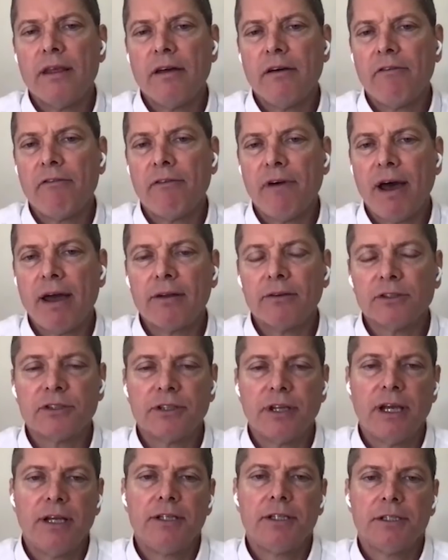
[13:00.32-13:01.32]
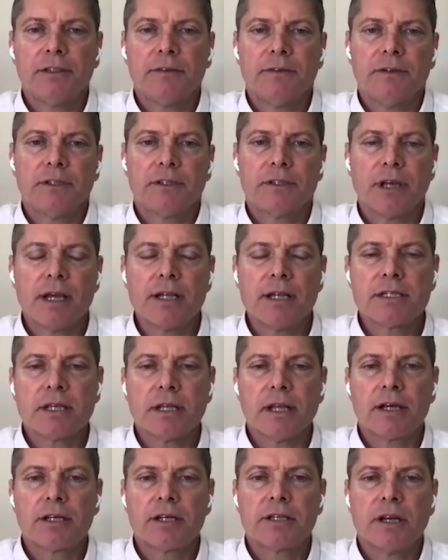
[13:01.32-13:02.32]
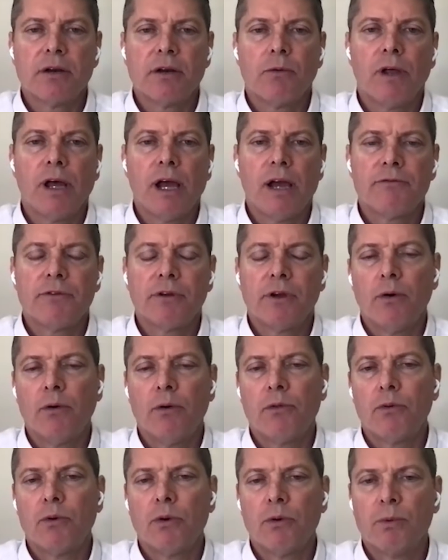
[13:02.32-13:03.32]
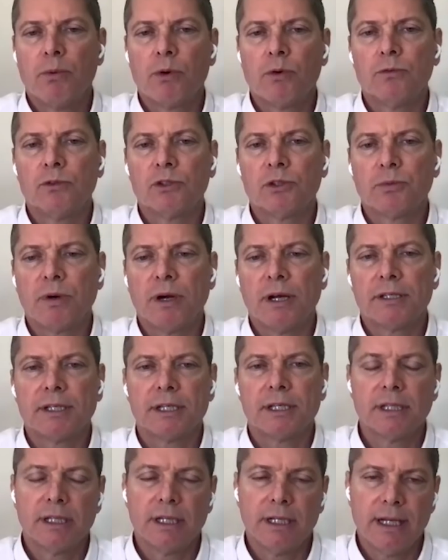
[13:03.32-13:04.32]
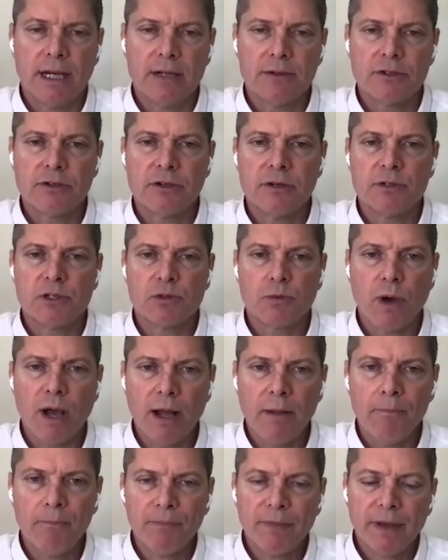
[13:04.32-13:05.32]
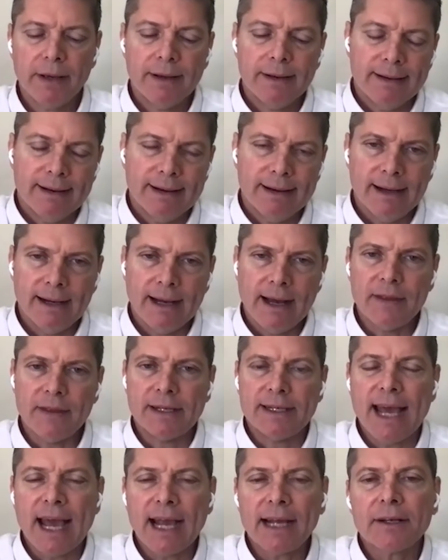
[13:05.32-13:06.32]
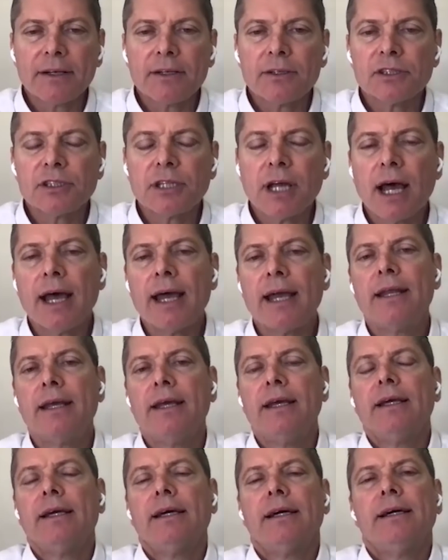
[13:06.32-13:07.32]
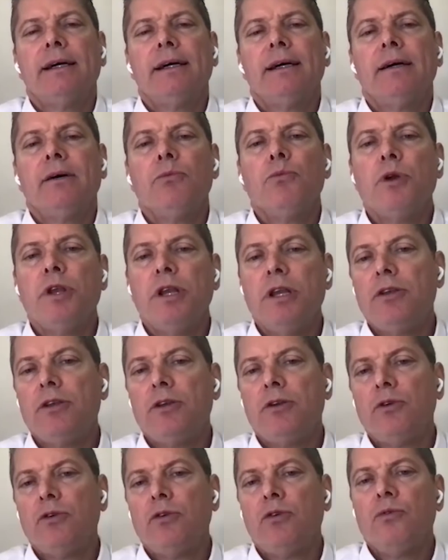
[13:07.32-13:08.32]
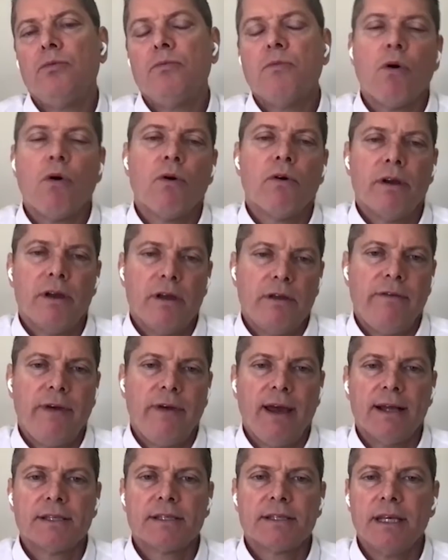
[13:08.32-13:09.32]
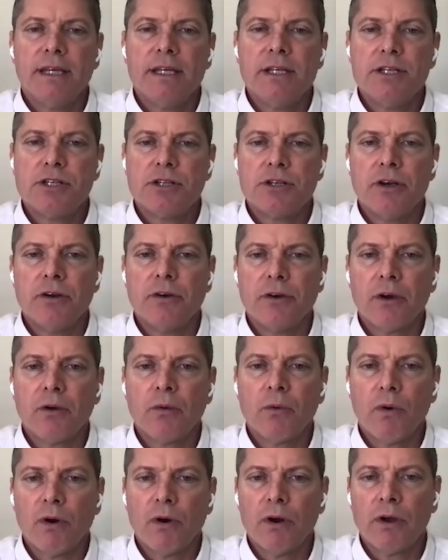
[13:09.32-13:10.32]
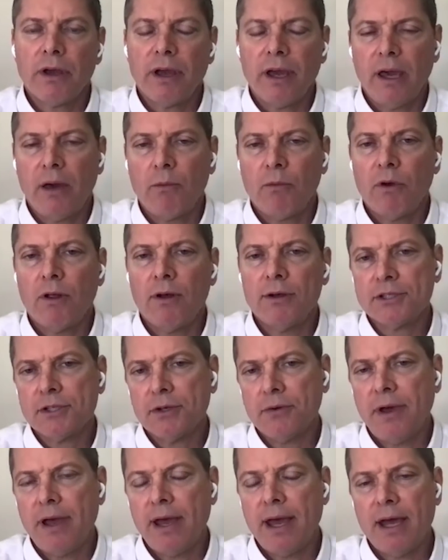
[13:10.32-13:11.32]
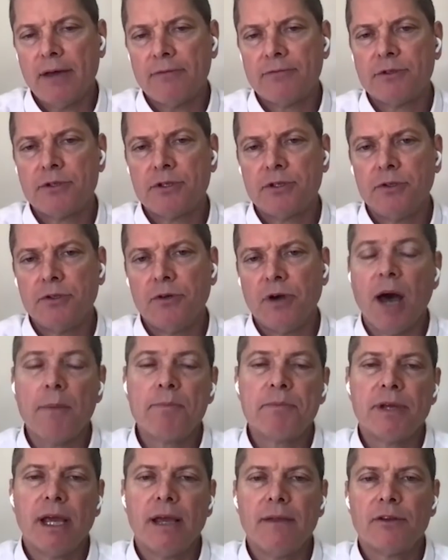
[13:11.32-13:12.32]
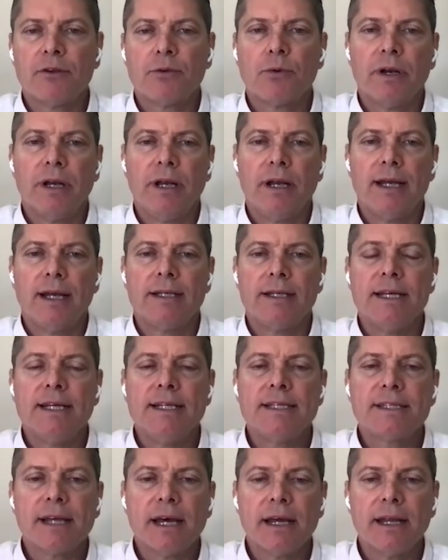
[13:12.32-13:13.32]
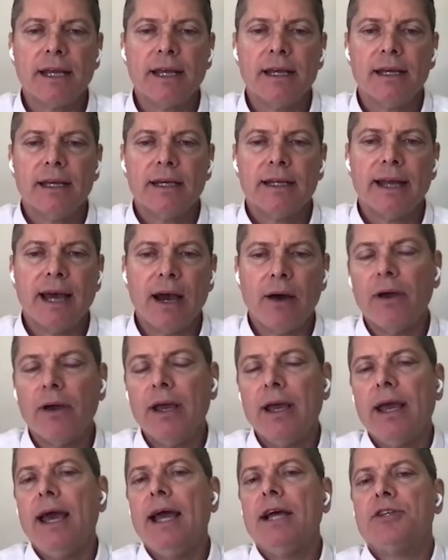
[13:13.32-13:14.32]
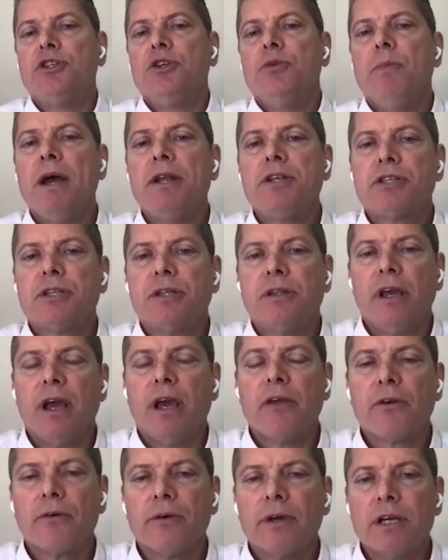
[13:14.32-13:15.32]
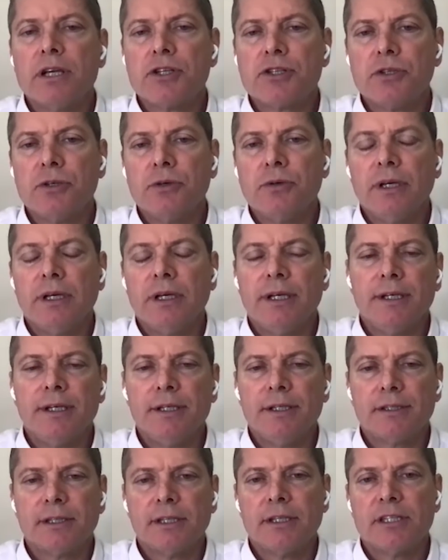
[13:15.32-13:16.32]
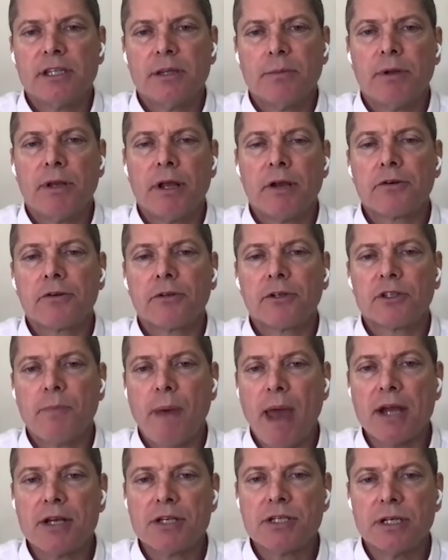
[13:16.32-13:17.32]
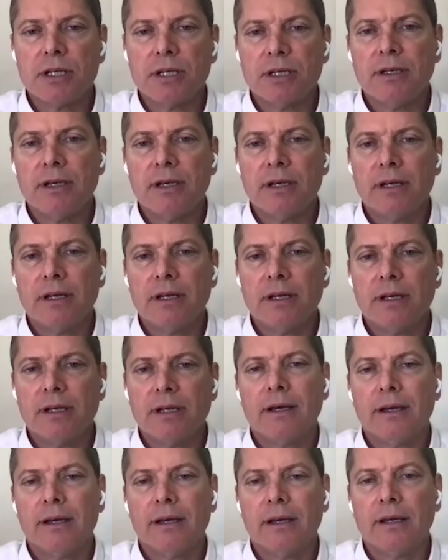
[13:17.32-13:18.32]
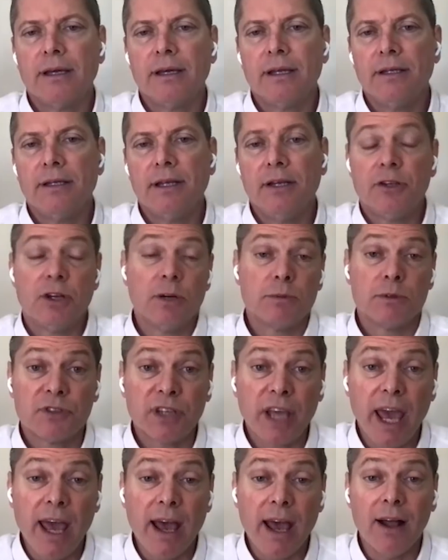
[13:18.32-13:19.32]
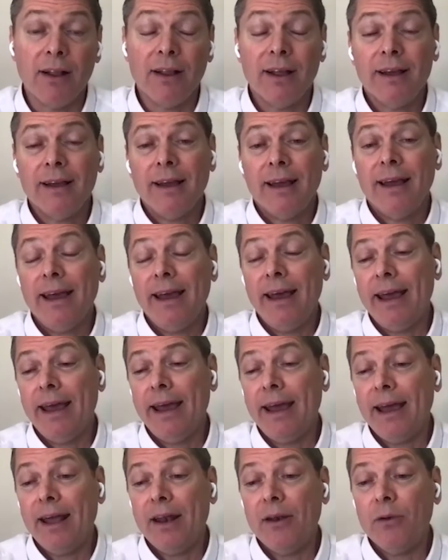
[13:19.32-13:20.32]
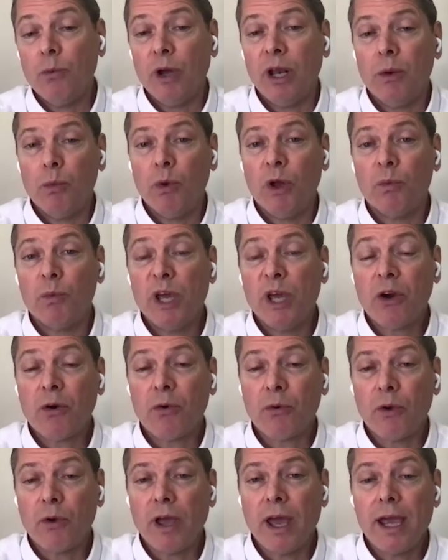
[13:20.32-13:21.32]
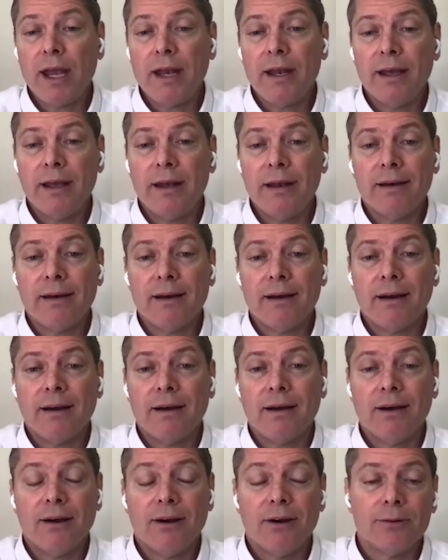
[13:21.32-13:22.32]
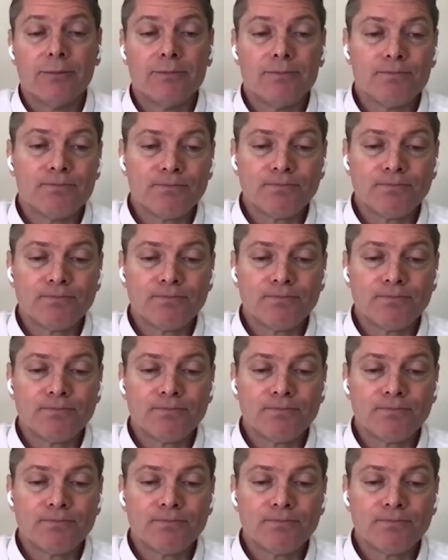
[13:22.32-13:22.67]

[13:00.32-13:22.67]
the final stages of a site selection, and we'll have to go through an approvals process in the downstream as well. On the technical side, we need to do more advanced engineering work, and we'll also have to update the 2019 study. Now, as you mentioned, the other issue is the potential expansion in terms of scale. And when we created our